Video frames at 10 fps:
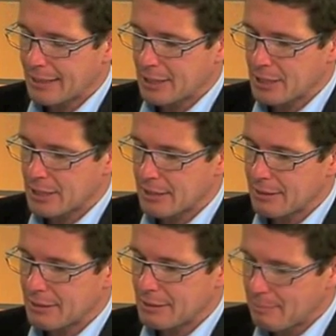Just
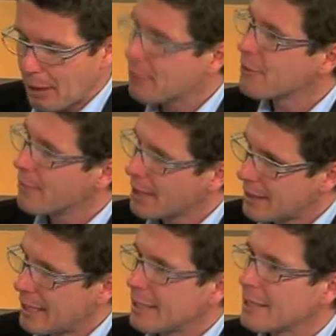both of them, I
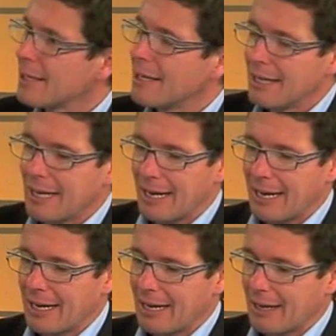think,
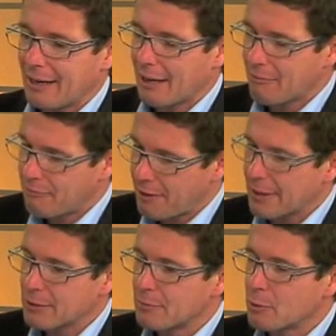are
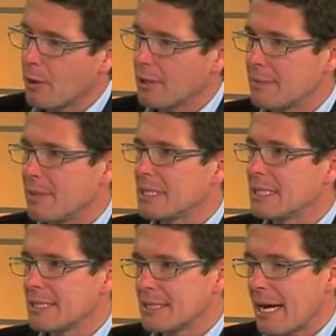very good quality
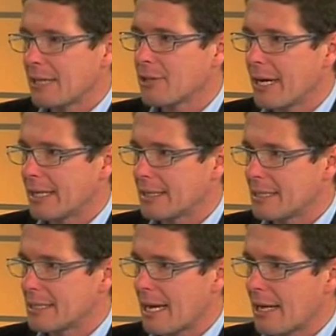businesses and trading at
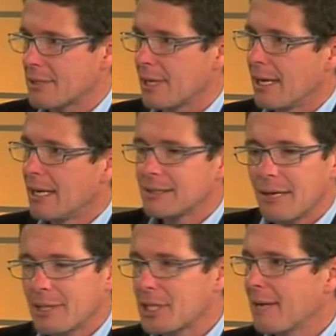discounts.
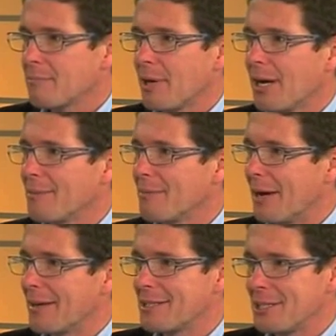Don't rush out and buy them
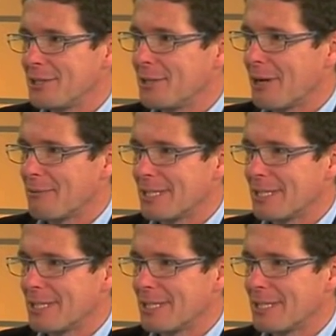though unless you do your own